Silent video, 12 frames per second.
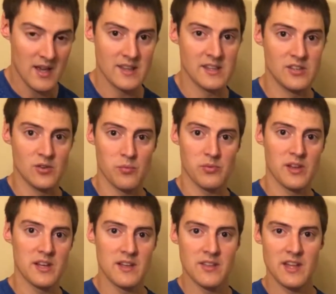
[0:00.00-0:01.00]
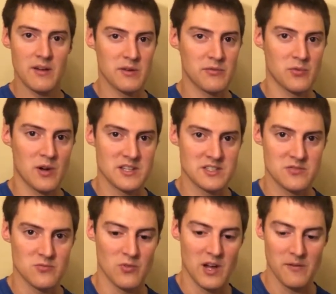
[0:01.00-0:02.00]
then you'll play that riff twice as
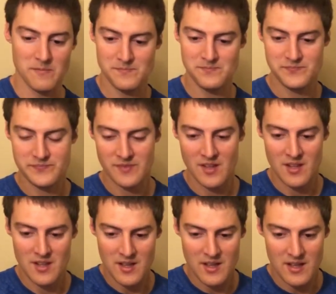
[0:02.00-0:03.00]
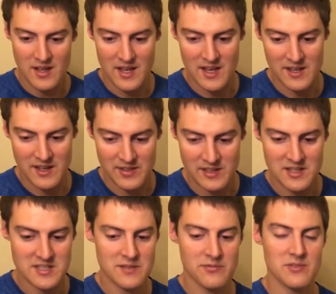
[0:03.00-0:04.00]
well. And I think
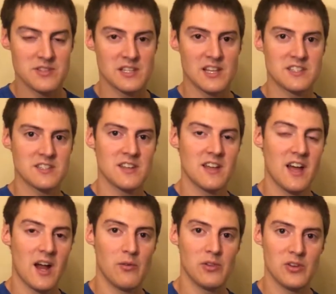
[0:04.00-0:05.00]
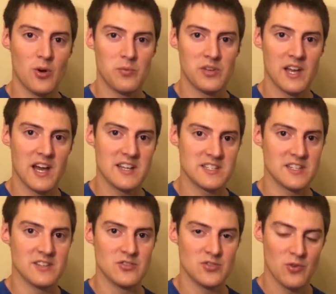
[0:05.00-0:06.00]
that's it for this lesson. I really hope you guys
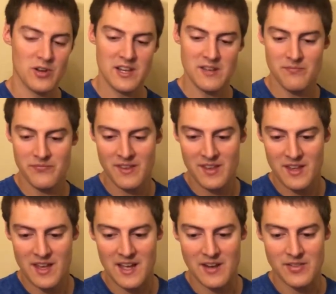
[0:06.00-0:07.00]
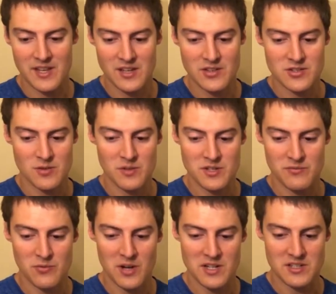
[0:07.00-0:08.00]
enjoyed it. And thank you so much for
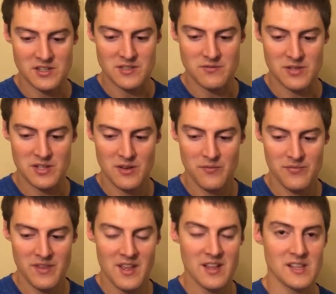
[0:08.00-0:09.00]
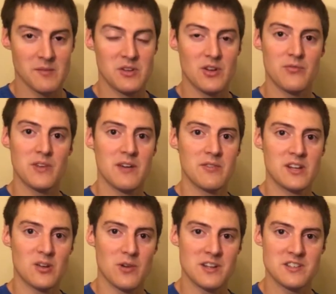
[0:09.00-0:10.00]
watching this video. Let me know if you have any
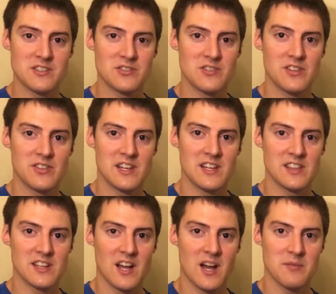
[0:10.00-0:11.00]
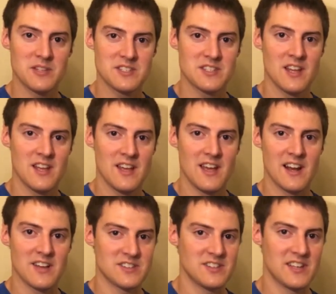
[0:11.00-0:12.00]
questions or anything in the comments, and
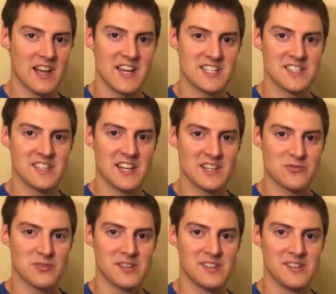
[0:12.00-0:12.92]
I'll see you guys in the next one.